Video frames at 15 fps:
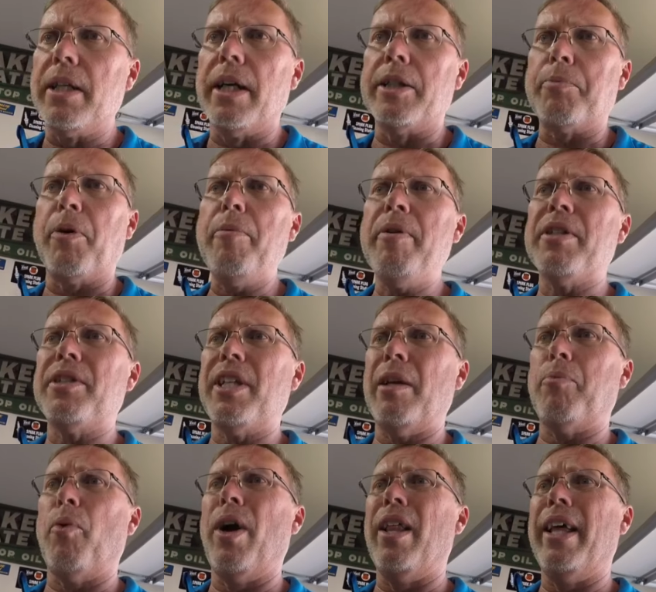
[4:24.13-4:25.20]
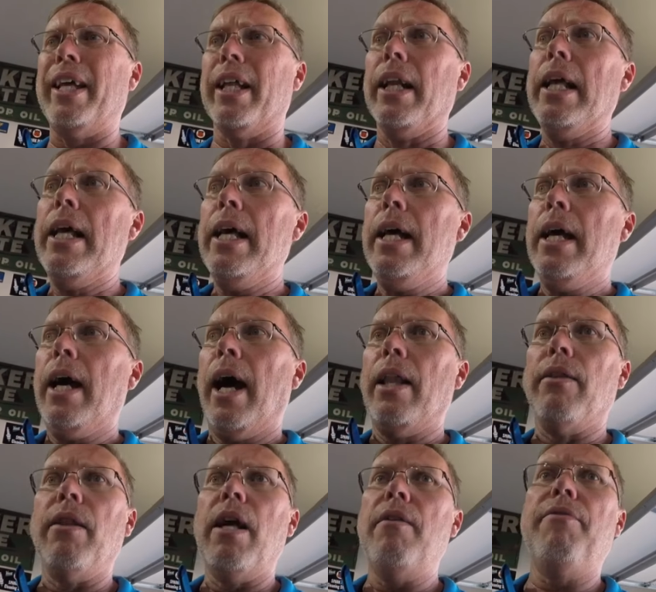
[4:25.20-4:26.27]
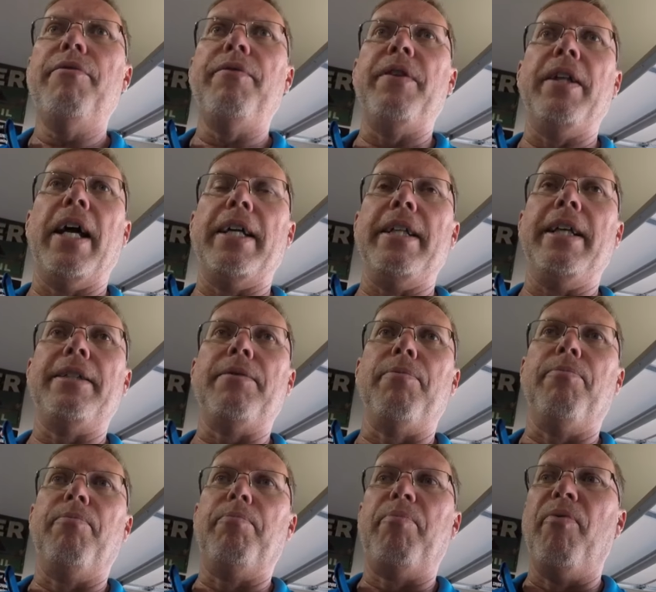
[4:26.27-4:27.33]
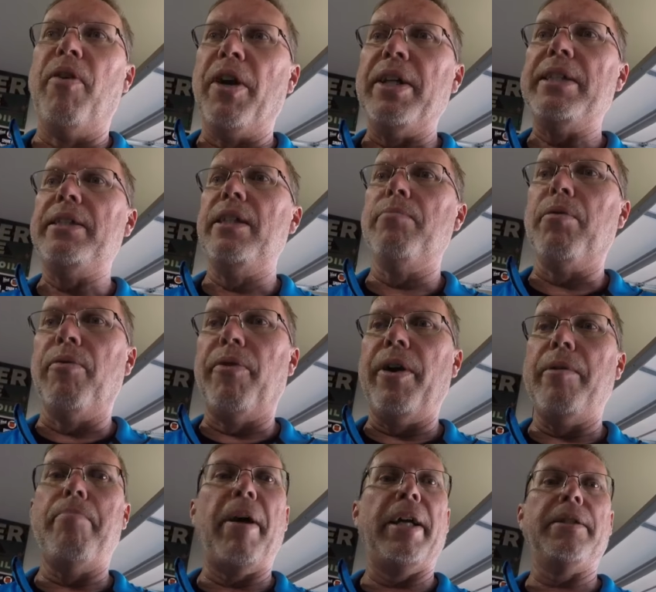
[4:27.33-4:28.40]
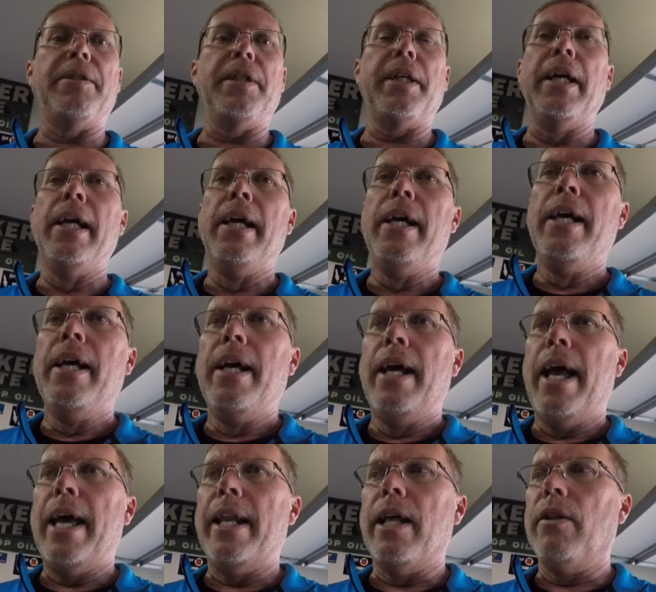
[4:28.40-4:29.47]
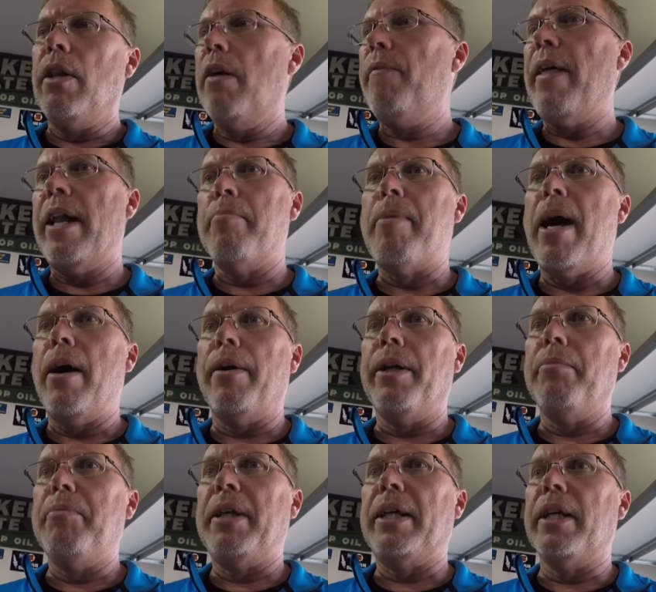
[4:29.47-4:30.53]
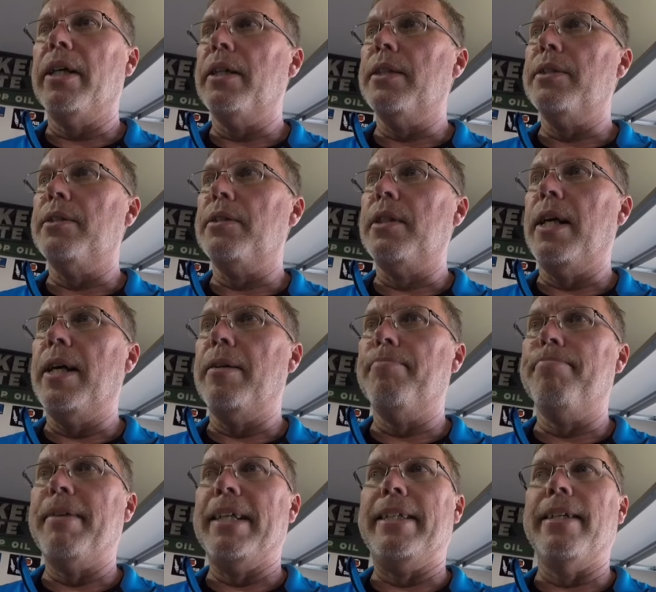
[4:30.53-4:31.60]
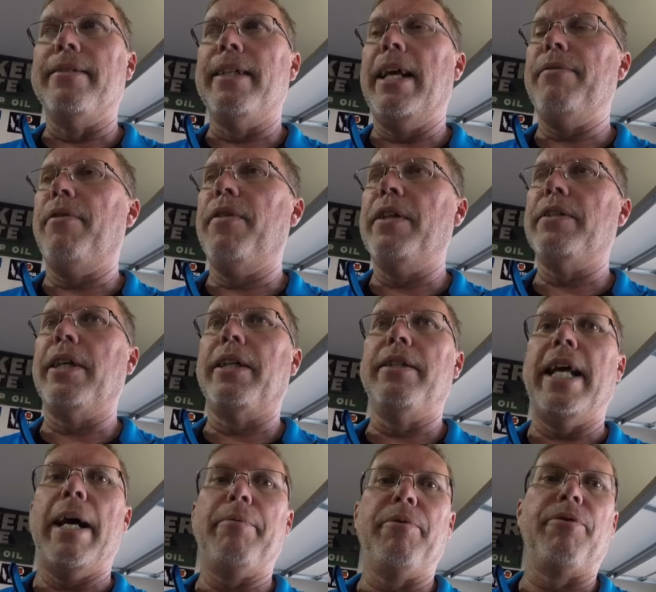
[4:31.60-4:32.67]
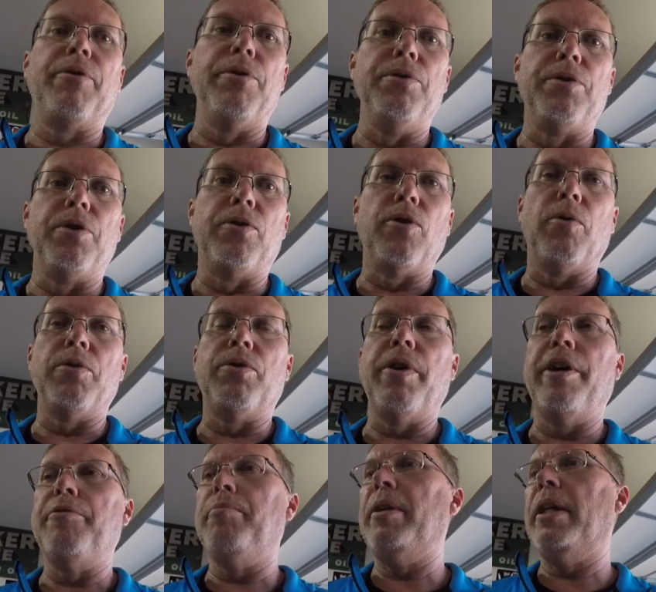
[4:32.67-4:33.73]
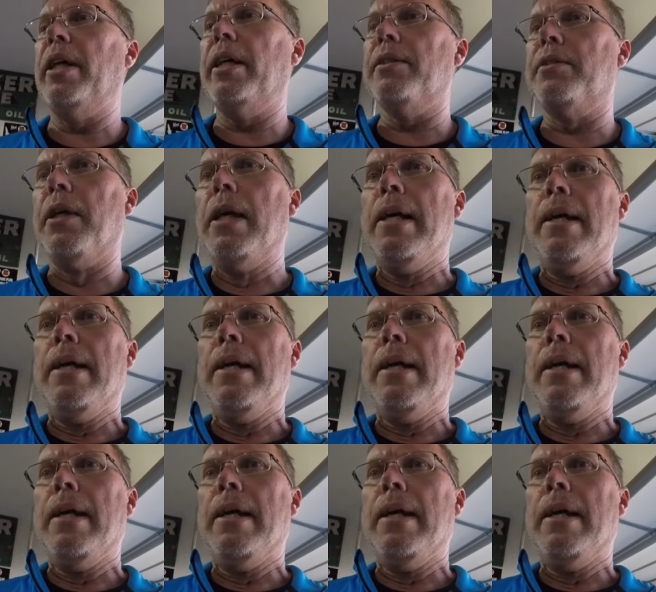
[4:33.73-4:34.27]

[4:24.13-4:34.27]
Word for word: uh, it's pretty much set up the way I like it. I love it's very simple, very basic, and I love that about it because um, it doesn't have things like adaptive cruise control, which drives me nuts.